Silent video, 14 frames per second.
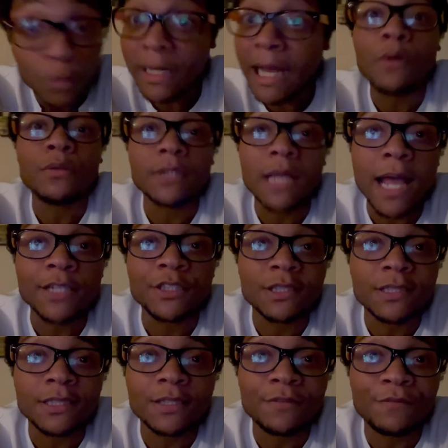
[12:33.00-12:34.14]
out
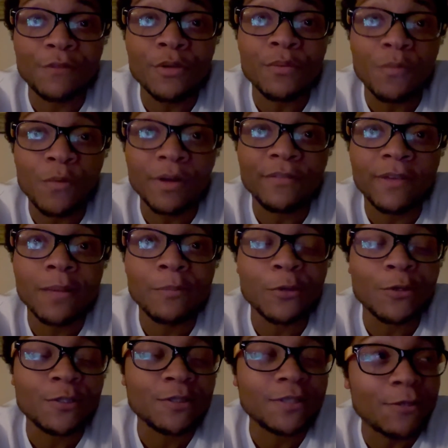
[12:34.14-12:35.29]
actually of Volume One of Hammer,
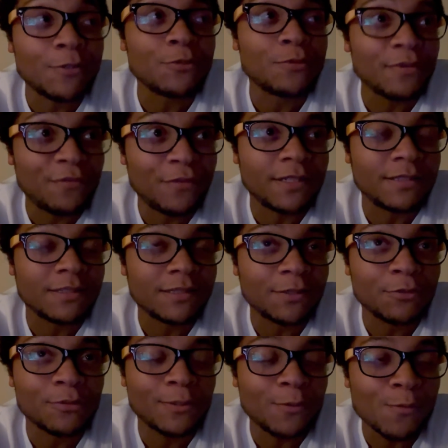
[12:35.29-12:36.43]
so that was really fun. That was
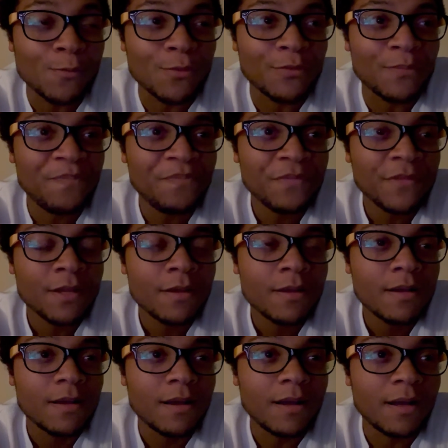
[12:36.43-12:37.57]
really cool.
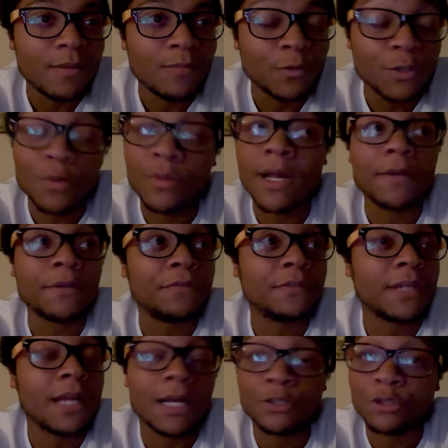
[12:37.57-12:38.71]
Um, we sold out of
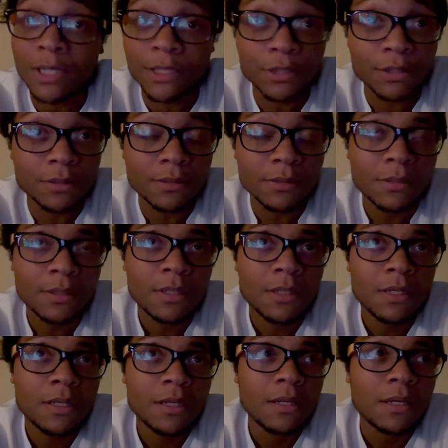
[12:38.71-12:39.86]
Clock Striker.
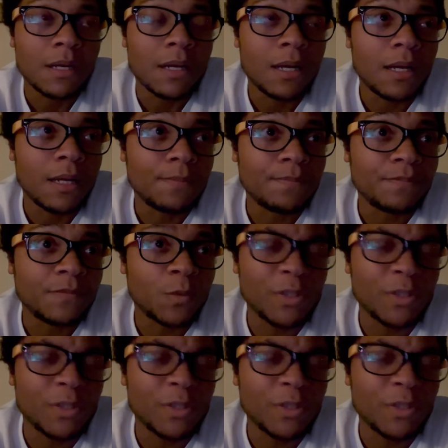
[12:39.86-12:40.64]
Um, we